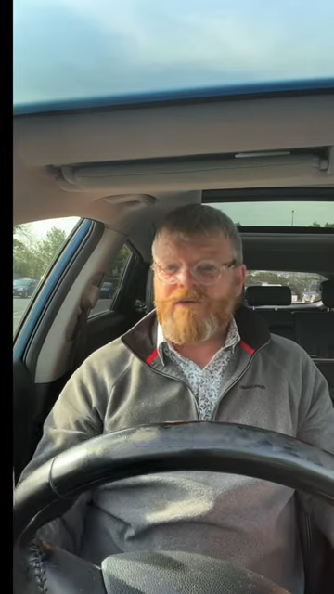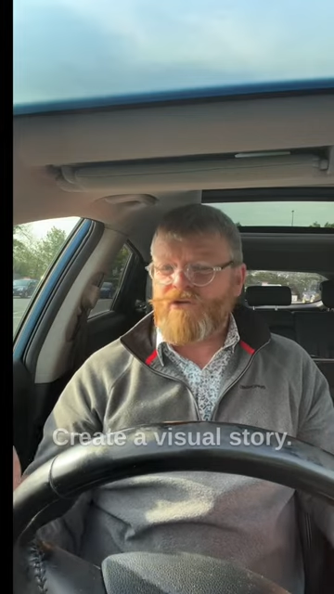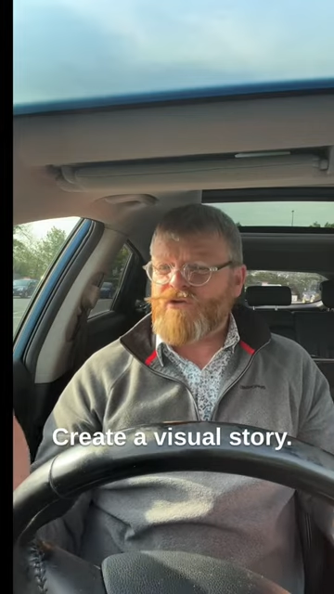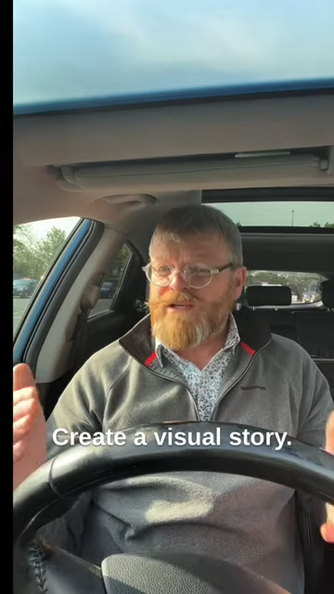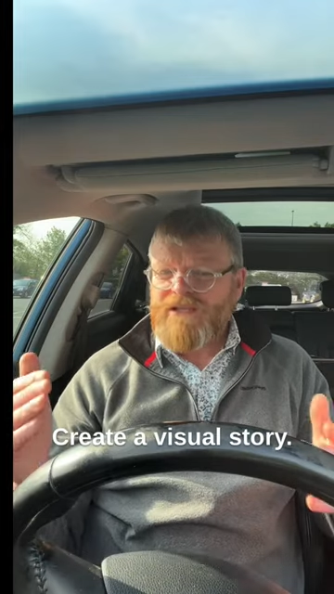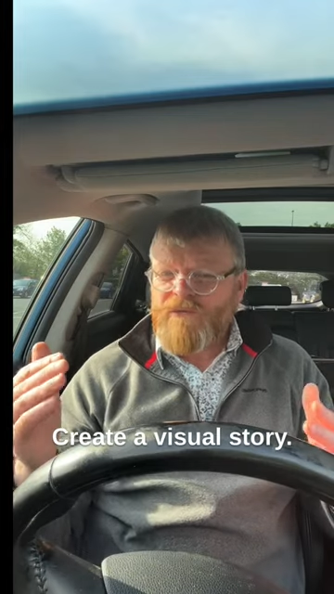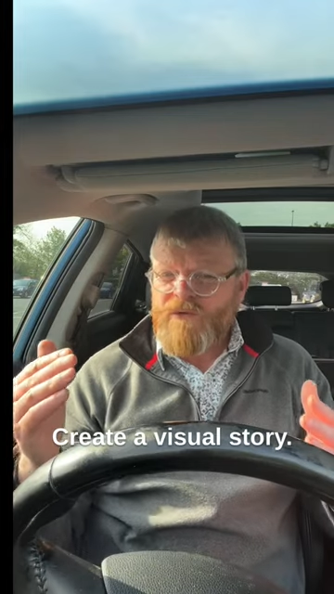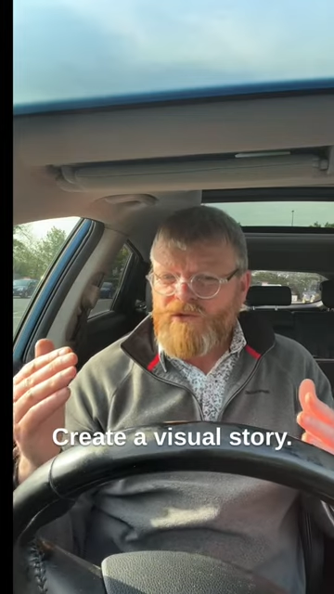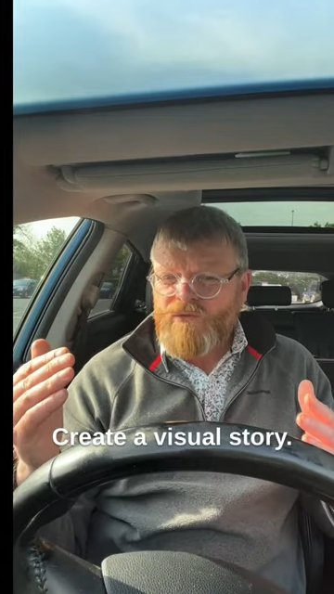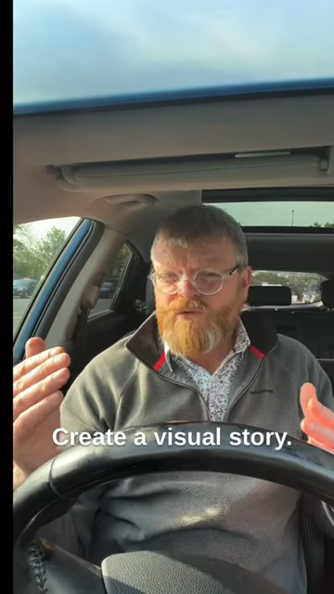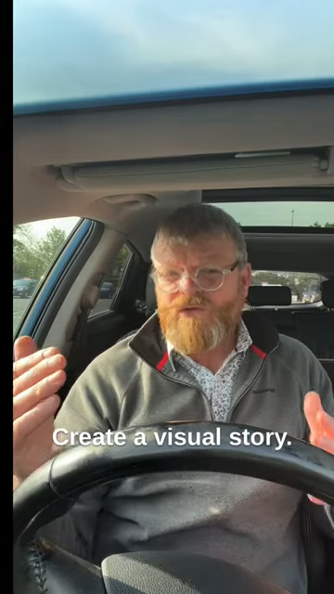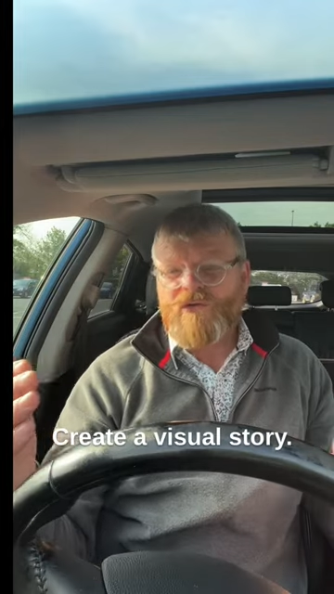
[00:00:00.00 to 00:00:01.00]
create a
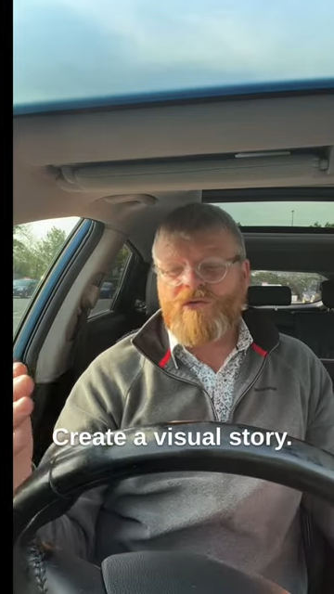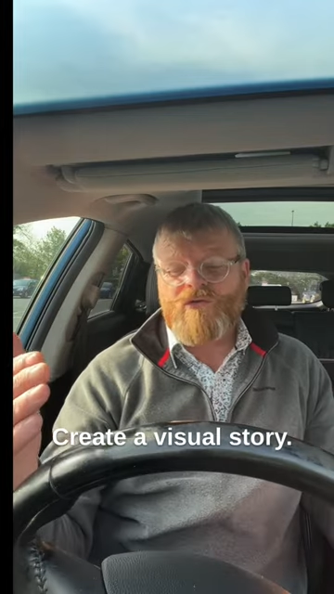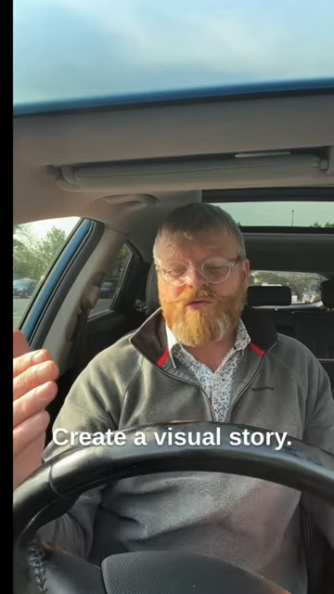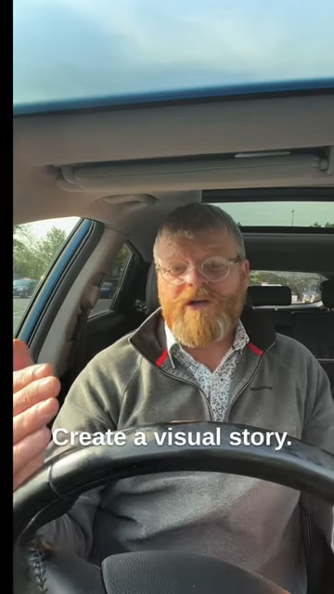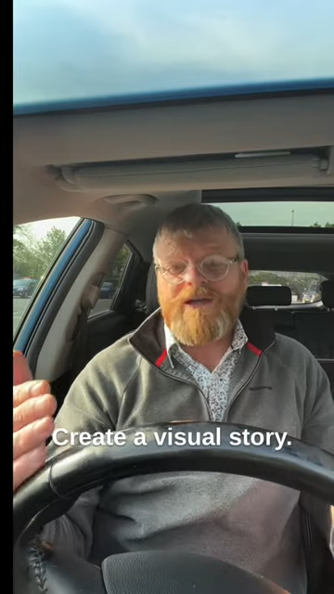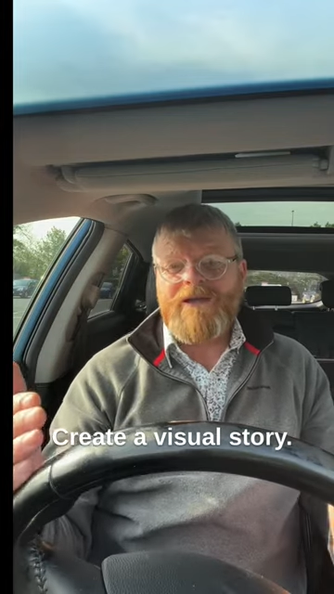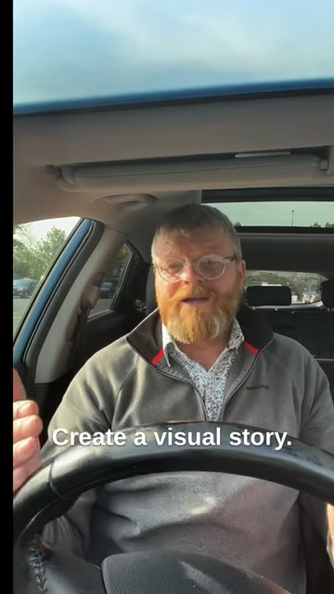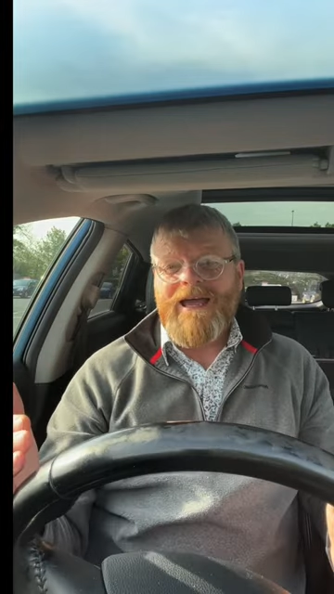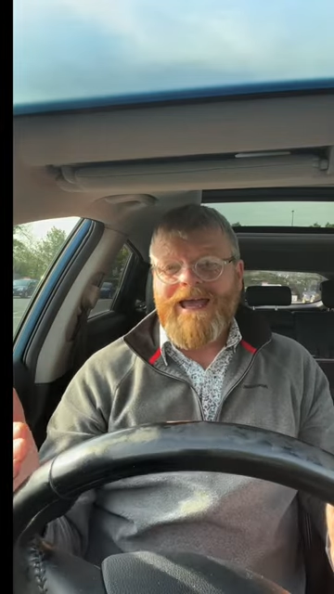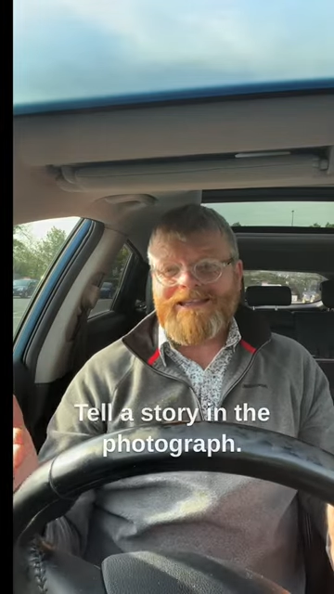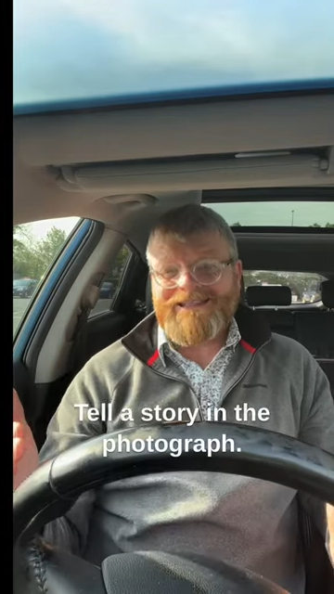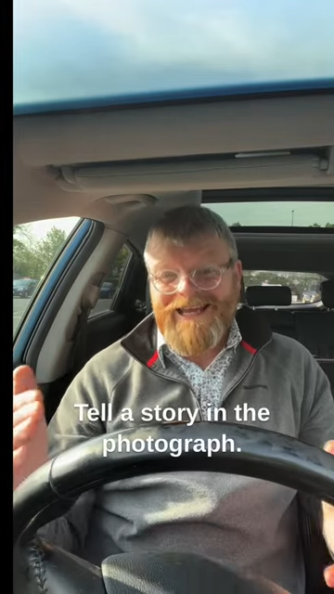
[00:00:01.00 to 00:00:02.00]
visual story,
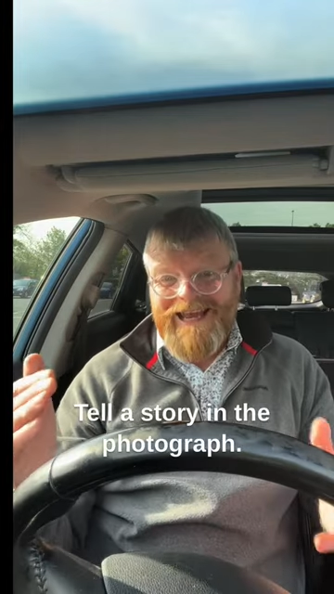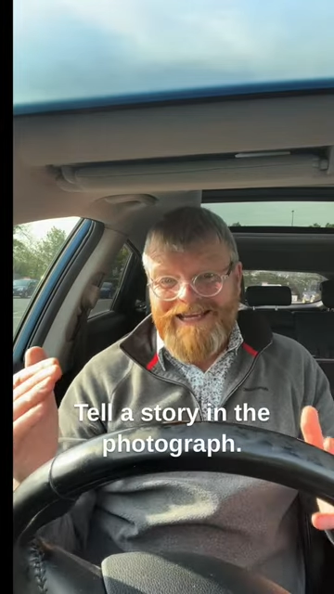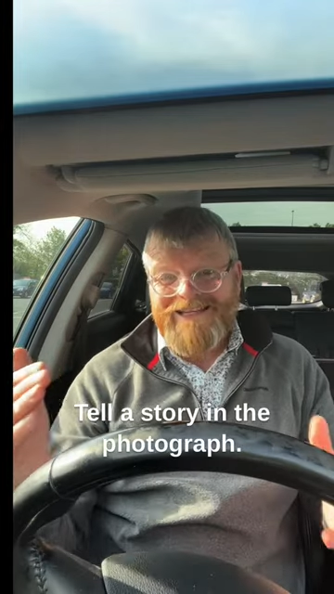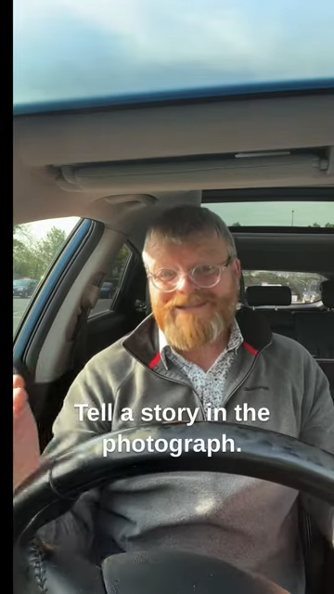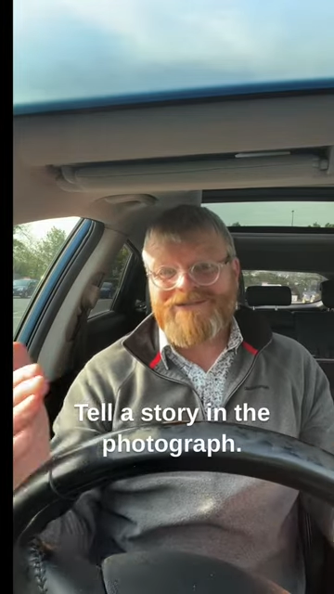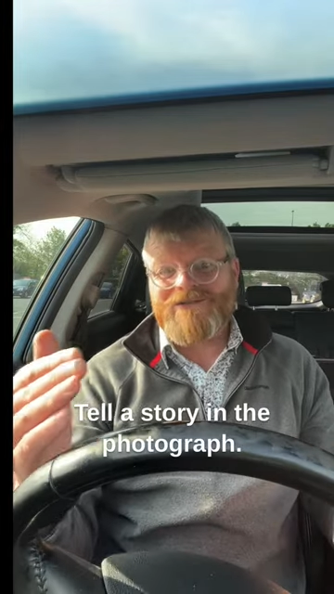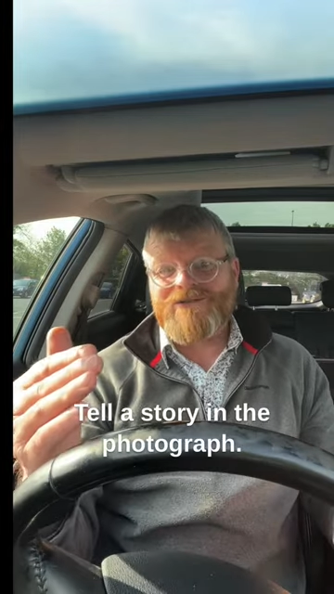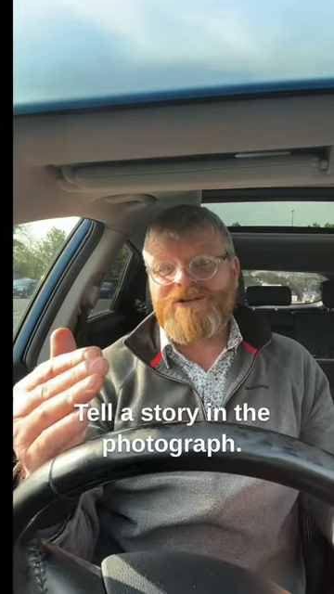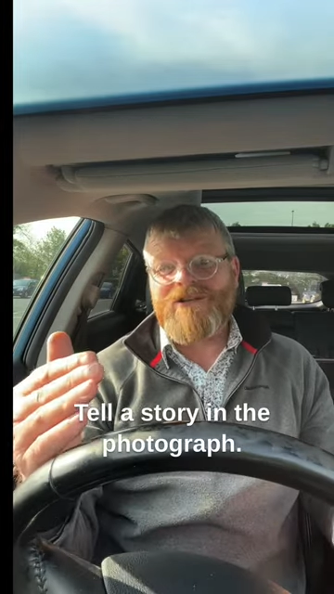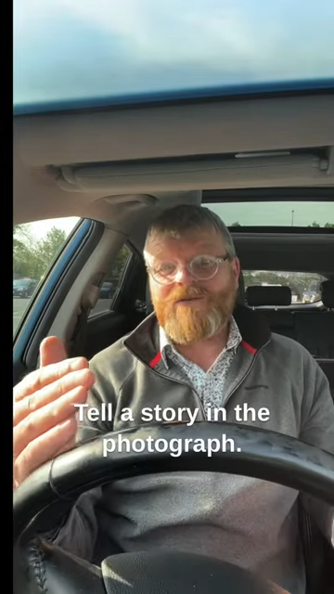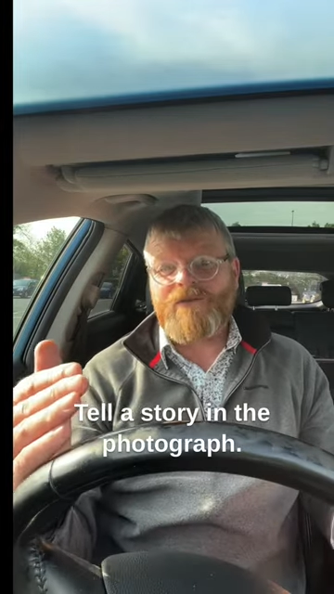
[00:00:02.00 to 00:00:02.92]
tell a story in the